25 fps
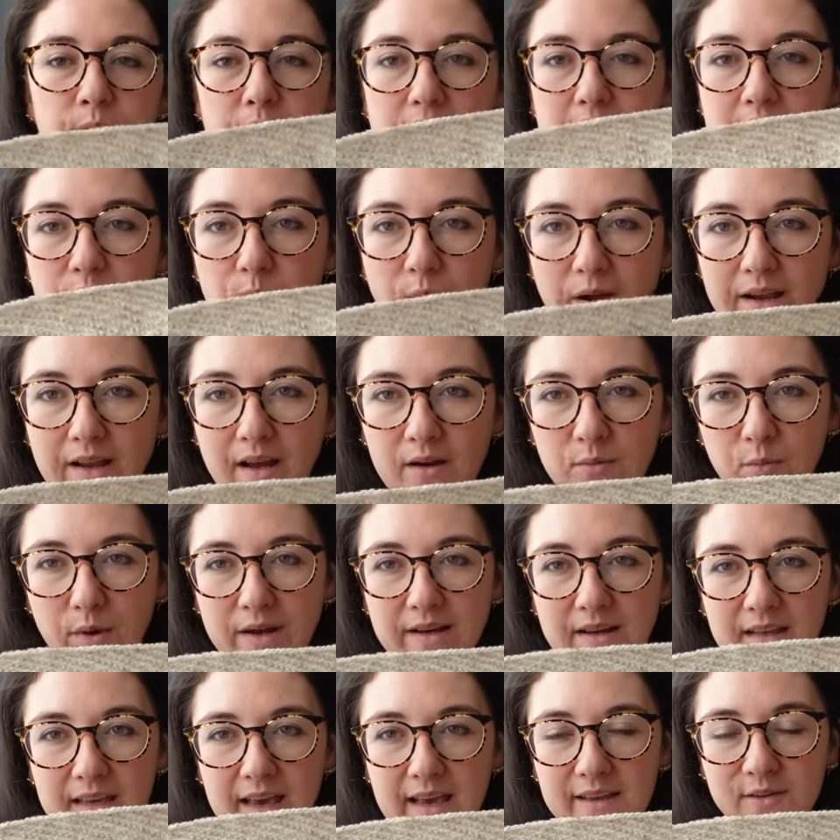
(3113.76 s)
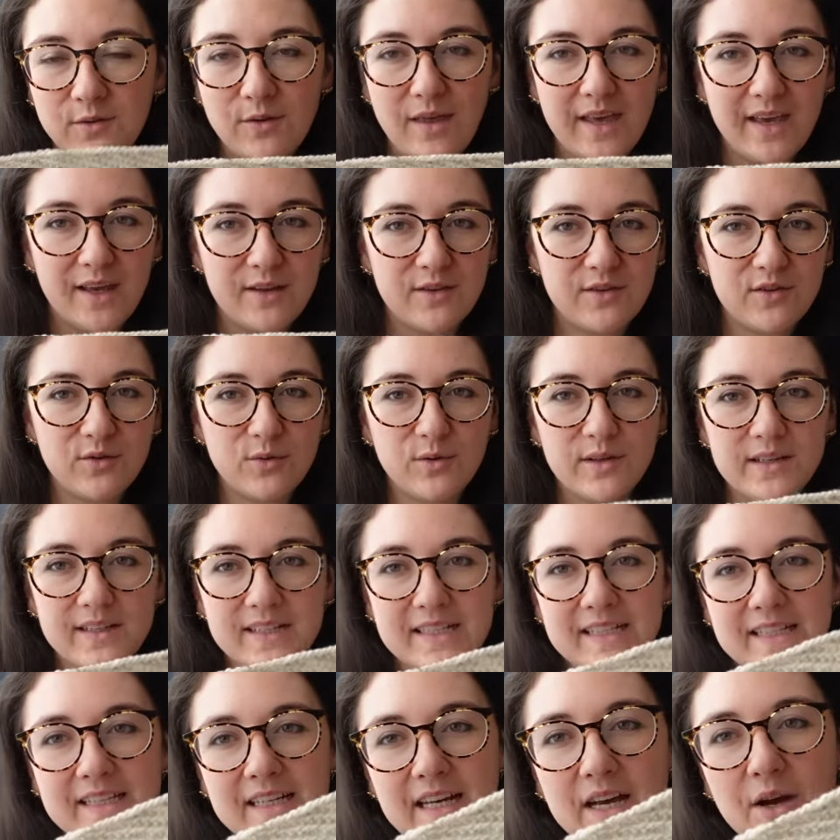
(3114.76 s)
and didn't unwind it yet so that I could show
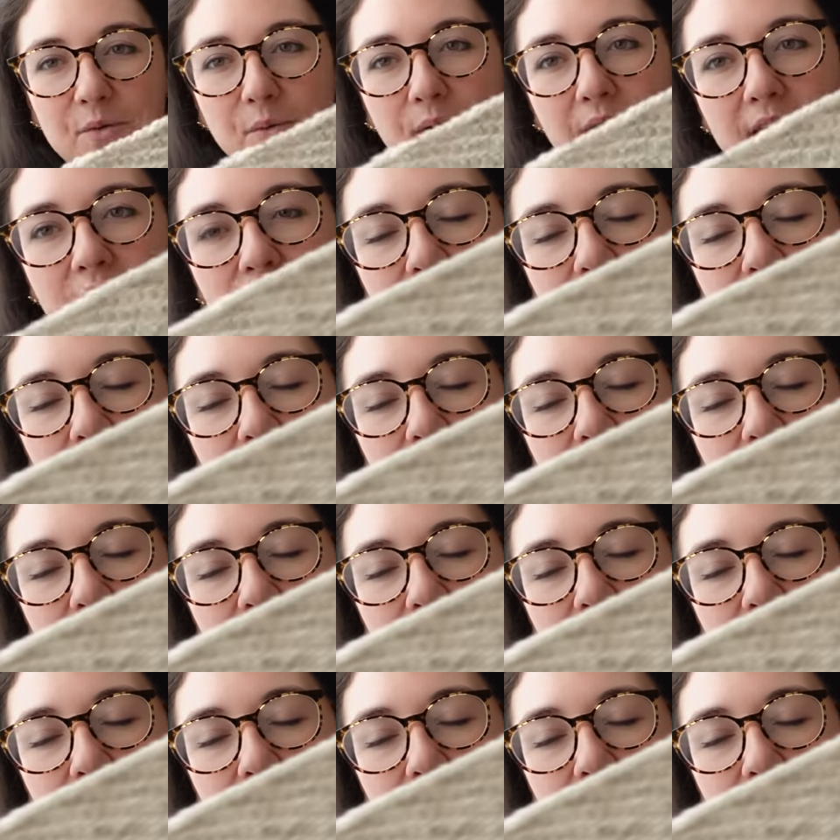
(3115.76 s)
it where I